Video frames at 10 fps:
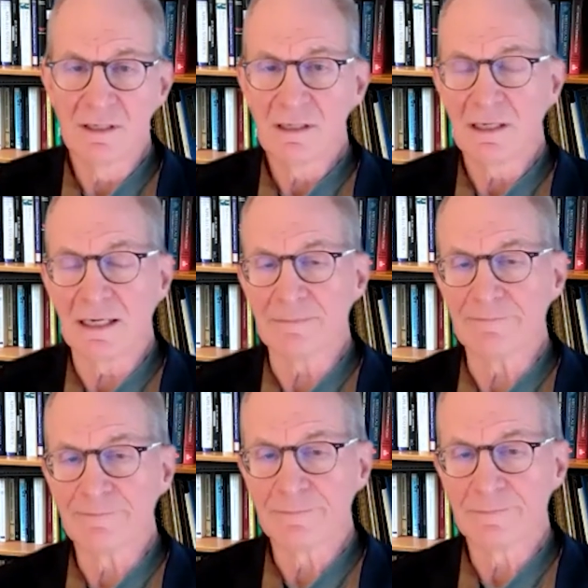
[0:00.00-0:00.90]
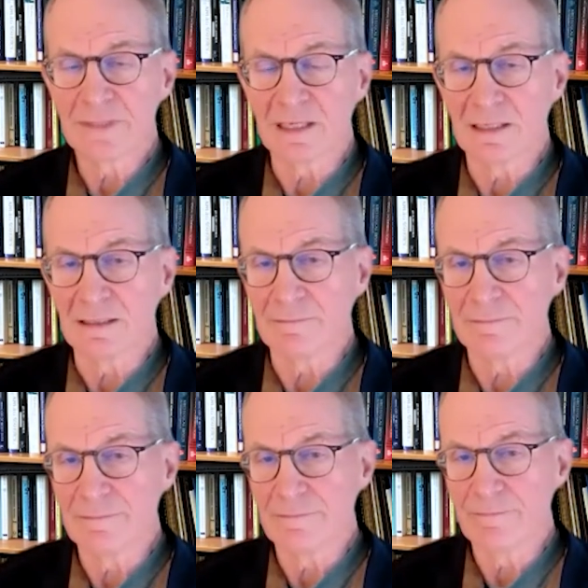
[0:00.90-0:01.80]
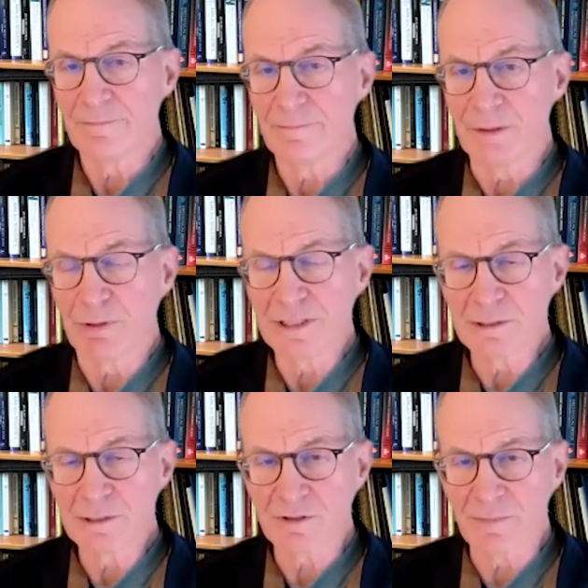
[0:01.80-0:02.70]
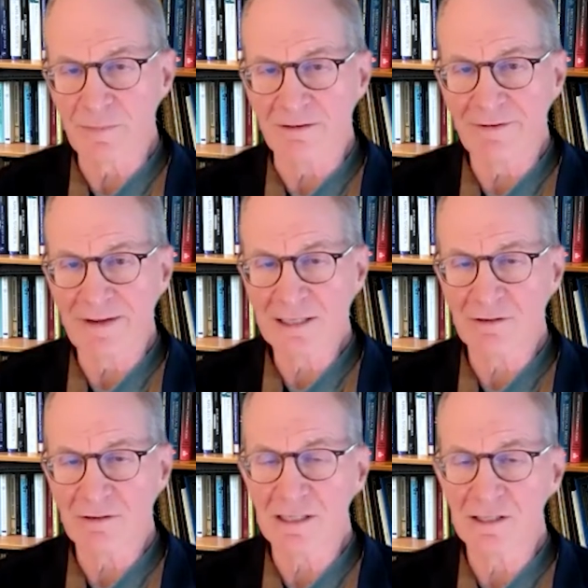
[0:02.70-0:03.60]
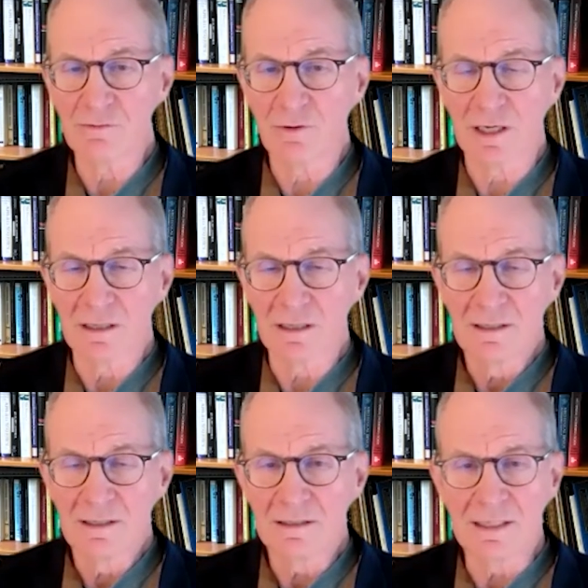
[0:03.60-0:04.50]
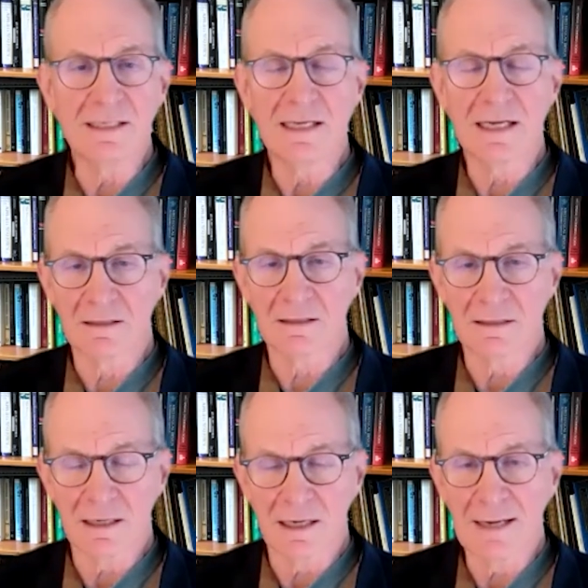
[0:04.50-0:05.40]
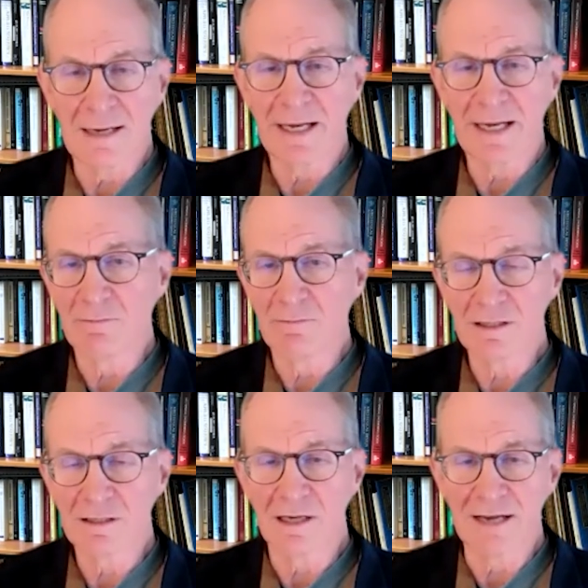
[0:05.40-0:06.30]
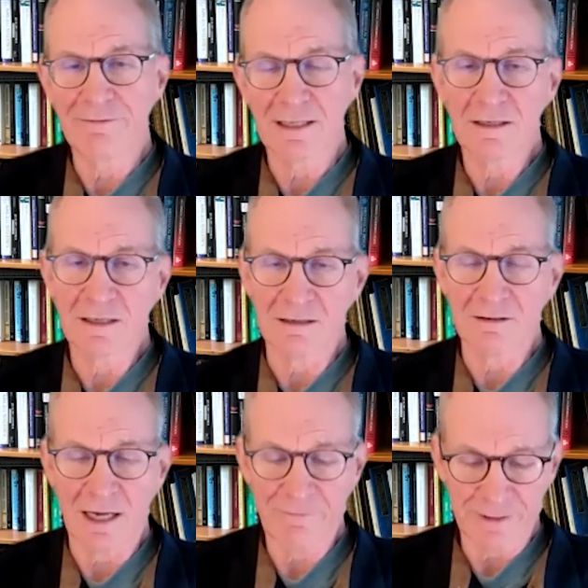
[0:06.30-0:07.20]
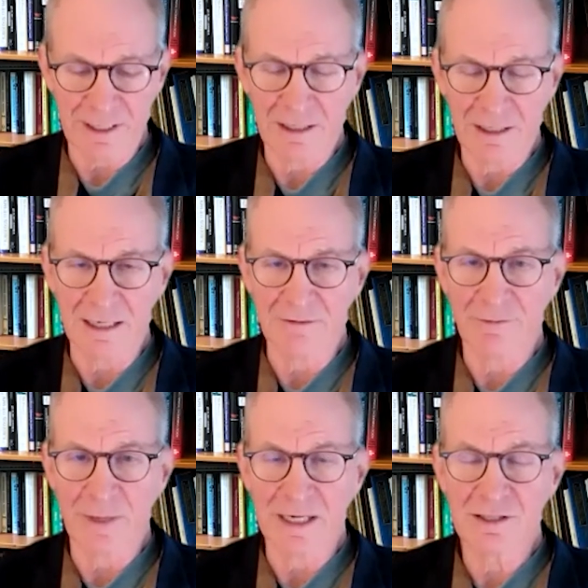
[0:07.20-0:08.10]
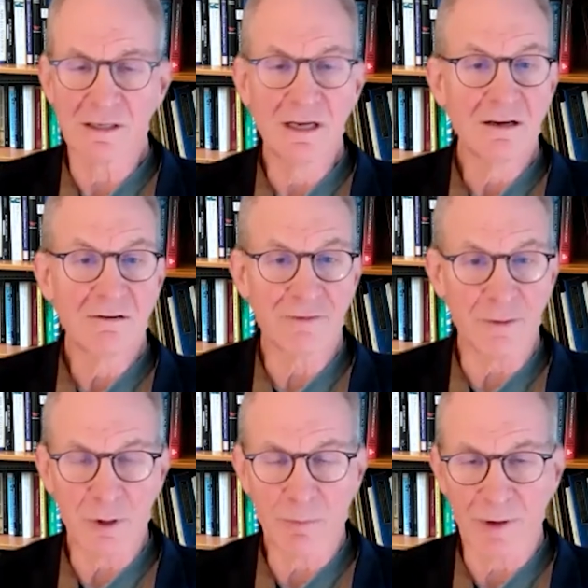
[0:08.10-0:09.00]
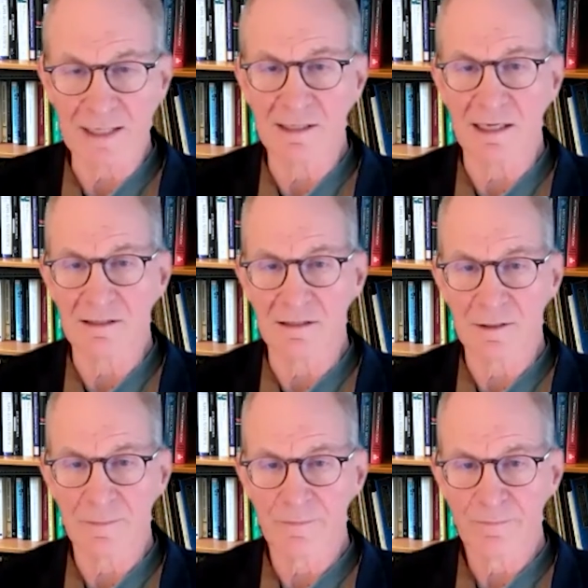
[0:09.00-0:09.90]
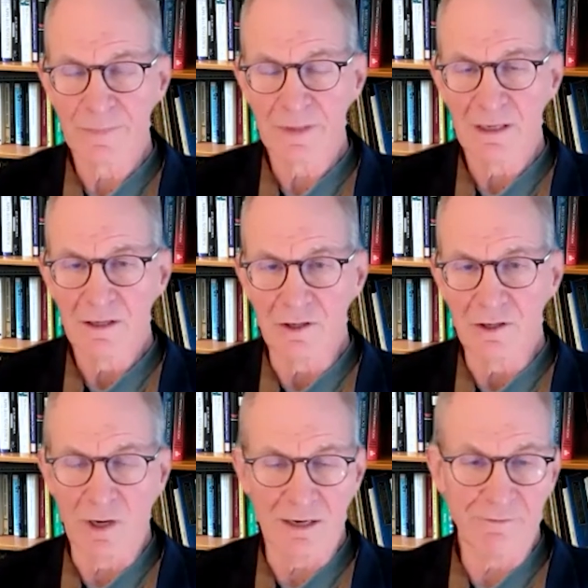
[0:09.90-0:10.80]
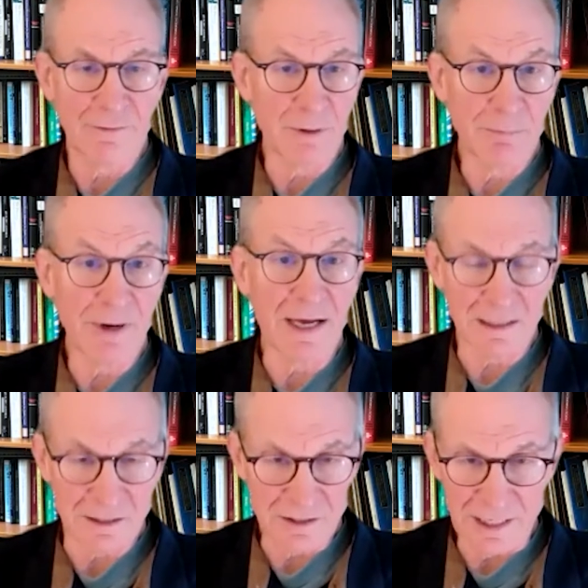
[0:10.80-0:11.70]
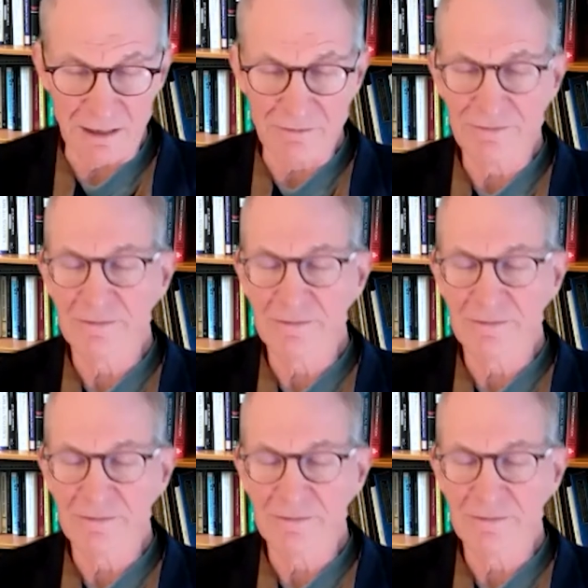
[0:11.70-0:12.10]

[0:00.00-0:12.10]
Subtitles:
the principles of manufacturing is you want detailed, high bandwidth, high fidelity information from your processes. You want it from the product itself